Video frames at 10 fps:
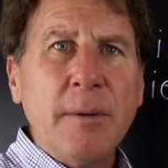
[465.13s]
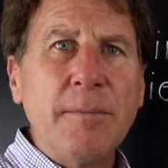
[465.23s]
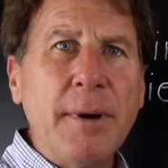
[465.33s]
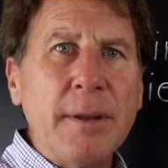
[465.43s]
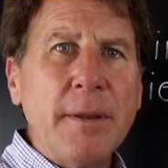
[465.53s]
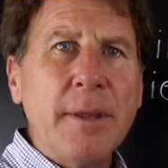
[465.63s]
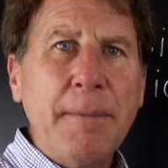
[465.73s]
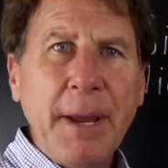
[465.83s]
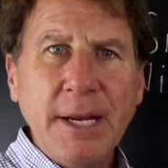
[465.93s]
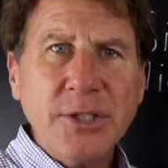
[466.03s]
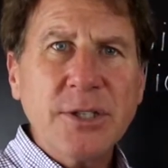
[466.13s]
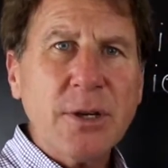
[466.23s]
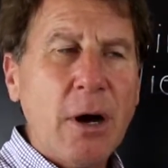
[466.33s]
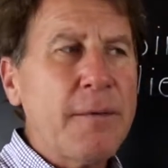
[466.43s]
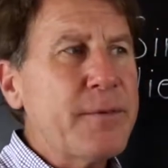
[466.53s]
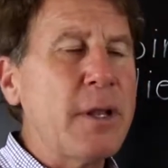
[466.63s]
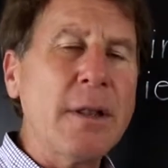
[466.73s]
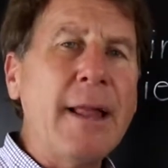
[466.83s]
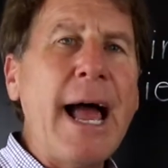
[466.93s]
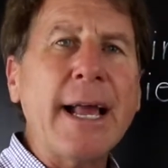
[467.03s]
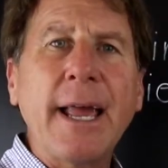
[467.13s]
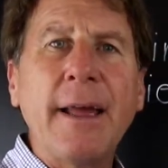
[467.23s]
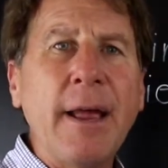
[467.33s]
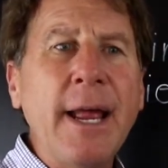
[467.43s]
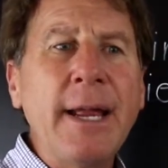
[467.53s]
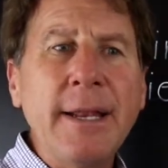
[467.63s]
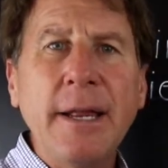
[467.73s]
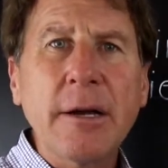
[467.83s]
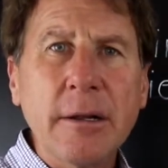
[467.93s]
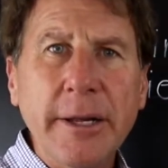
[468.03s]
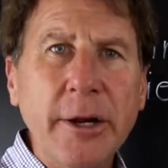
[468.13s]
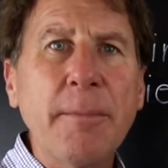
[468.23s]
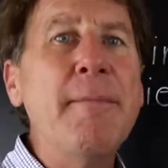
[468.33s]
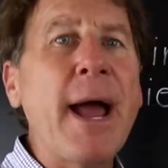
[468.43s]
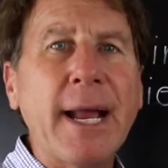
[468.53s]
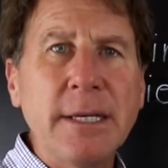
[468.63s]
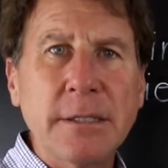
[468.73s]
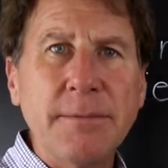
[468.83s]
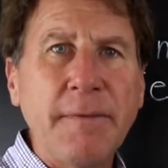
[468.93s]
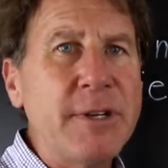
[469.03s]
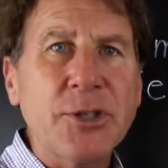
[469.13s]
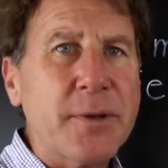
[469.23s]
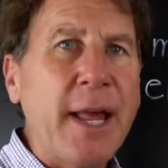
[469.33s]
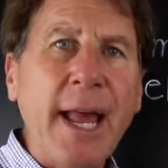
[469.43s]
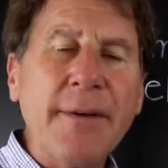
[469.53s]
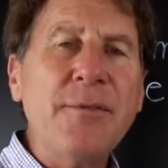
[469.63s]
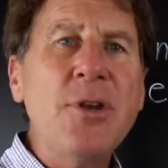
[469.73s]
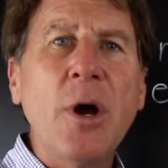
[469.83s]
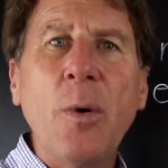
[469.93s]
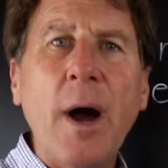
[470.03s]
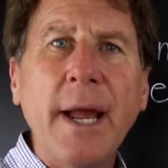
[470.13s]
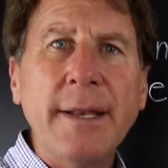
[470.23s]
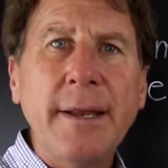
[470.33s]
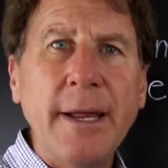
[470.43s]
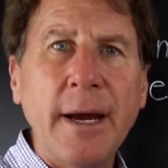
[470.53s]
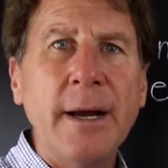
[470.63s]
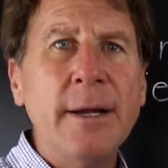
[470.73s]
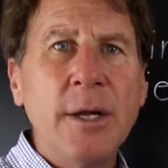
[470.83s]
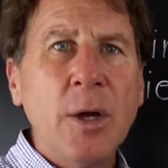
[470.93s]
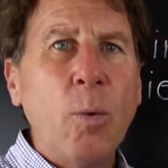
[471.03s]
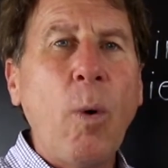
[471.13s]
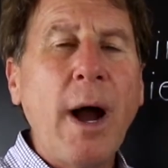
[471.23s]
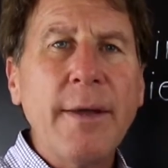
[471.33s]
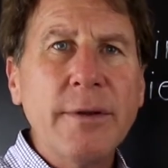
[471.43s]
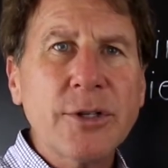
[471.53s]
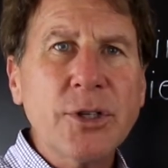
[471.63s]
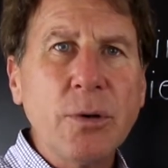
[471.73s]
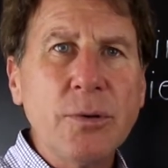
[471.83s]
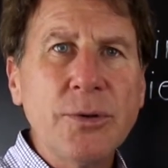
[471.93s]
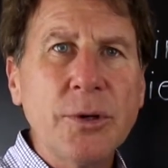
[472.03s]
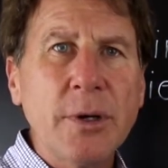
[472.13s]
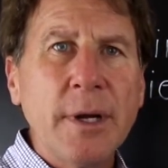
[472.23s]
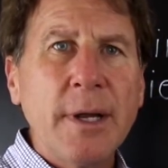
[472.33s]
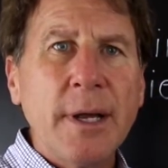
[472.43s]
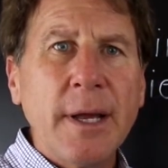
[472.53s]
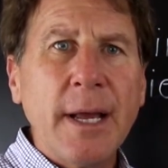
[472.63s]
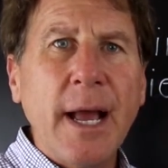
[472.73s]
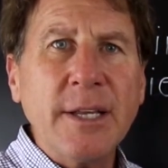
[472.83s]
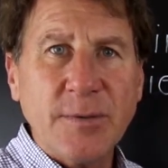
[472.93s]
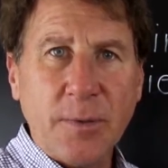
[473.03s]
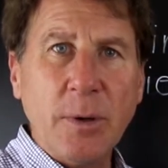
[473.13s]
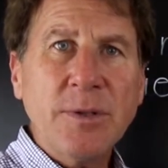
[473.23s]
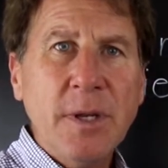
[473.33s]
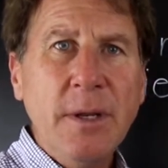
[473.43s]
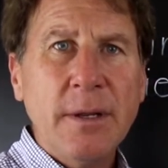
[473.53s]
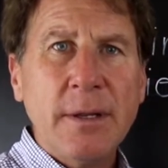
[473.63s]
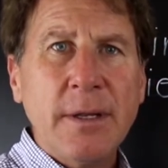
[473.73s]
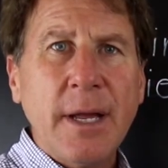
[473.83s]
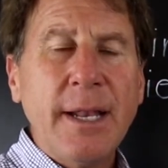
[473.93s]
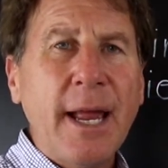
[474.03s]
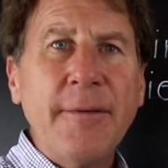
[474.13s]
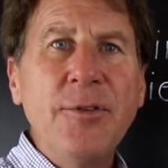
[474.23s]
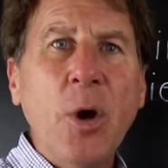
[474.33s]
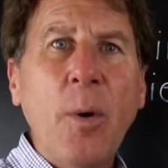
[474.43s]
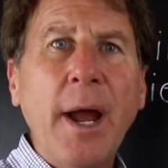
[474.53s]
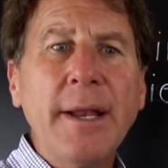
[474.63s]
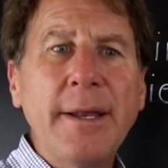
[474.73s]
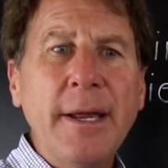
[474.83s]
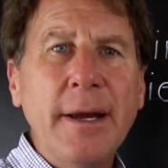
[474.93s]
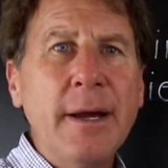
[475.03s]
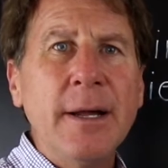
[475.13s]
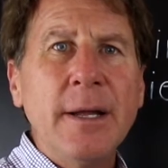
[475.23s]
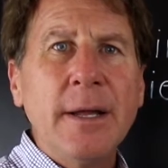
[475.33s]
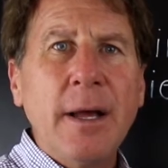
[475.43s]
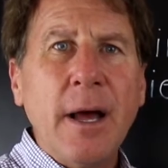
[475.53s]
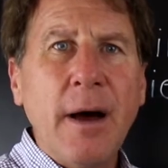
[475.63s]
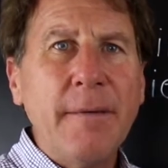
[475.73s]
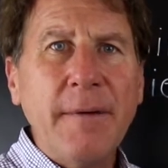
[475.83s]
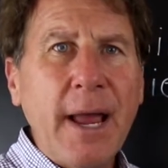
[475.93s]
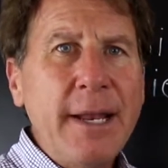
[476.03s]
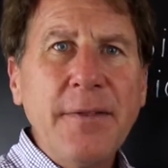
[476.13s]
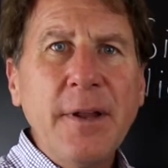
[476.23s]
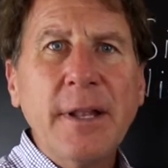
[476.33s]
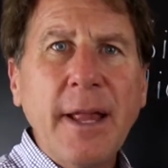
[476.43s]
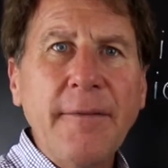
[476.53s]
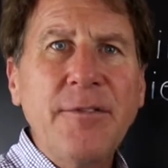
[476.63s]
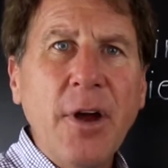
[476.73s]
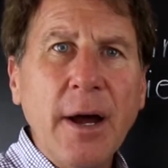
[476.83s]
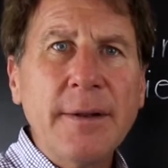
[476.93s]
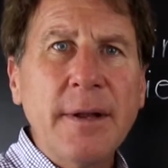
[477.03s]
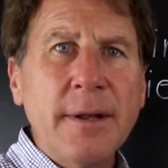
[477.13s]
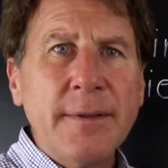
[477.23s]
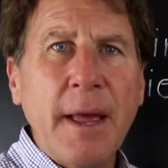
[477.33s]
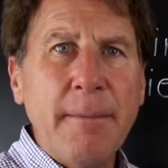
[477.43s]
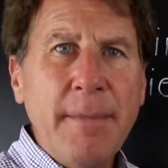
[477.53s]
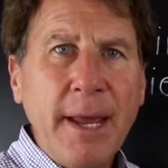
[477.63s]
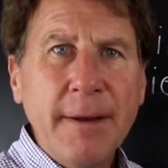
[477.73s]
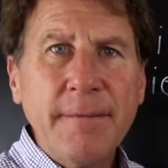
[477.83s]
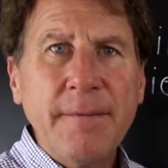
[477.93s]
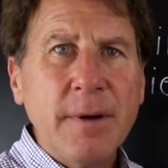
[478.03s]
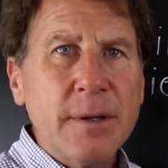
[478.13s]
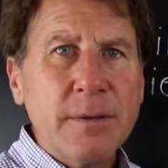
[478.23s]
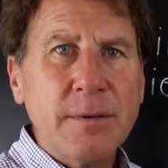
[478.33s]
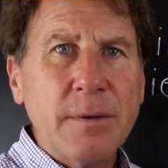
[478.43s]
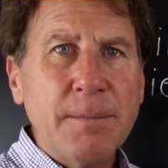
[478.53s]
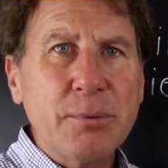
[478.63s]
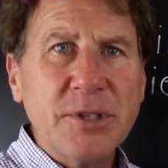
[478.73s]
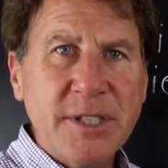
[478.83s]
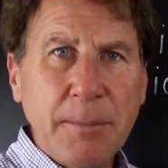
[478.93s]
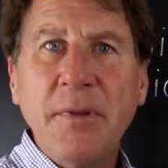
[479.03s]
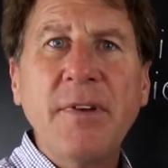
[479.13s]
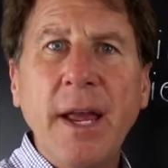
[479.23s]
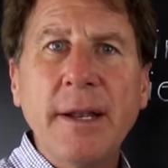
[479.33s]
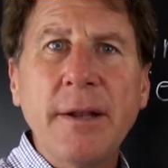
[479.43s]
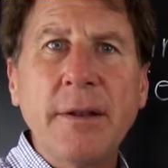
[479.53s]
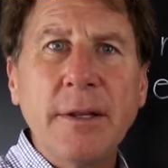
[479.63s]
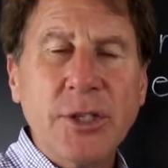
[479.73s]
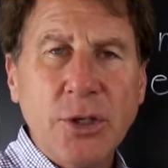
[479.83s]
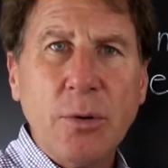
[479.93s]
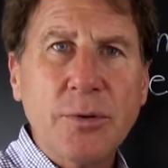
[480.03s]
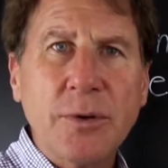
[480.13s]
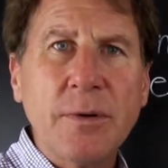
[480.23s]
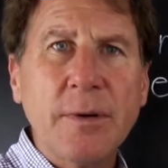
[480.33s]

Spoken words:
but the patients often lack any clear mechanism of injury. They have no idea why their shoulder has frozen, and they have no idea of anything that they've done that may have precipitated the shoulder